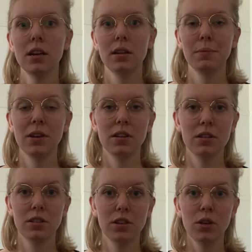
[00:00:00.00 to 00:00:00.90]
because
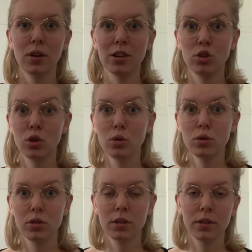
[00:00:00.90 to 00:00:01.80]
you can choose
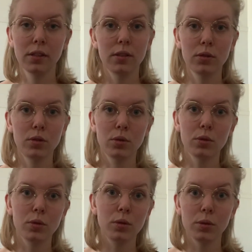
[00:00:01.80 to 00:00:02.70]
to
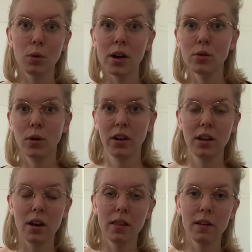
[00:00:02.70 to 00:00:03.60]
do one or the
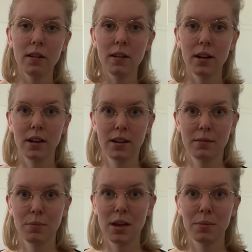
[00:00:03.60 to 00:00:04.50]
other and
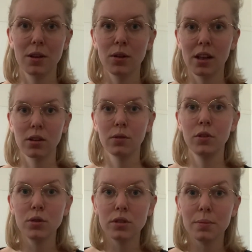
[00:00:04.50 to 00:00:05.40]
maybe you get
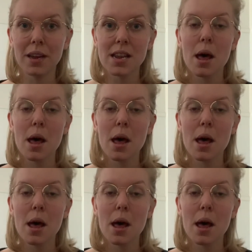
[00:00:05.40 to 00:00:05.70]
confused a bit.